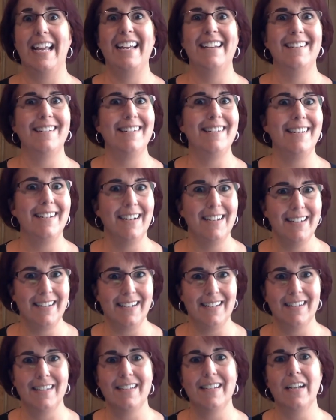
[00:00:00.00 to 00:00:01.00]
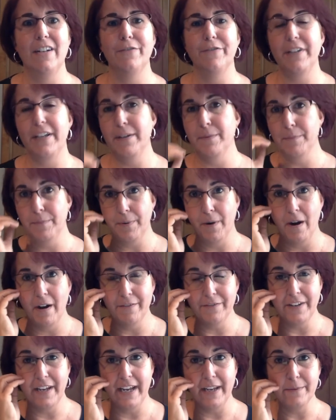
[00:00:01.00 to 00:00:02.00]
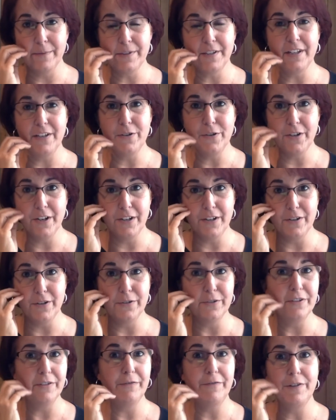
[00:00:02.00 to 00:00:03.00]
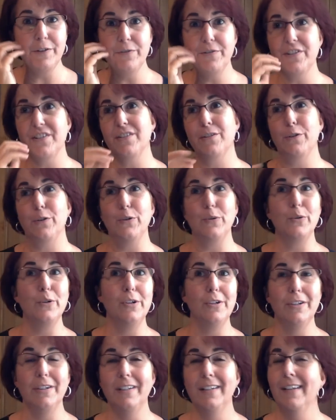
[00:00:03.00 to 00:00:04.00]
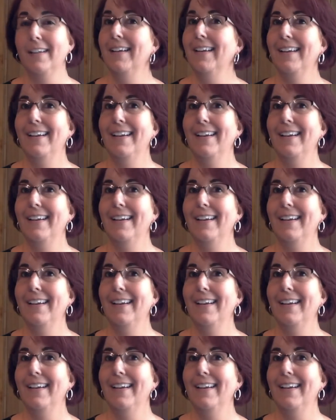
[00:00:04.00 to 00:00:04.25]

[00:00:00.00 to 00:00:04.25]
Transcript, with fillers: and dozens of improv games that you could use if you just google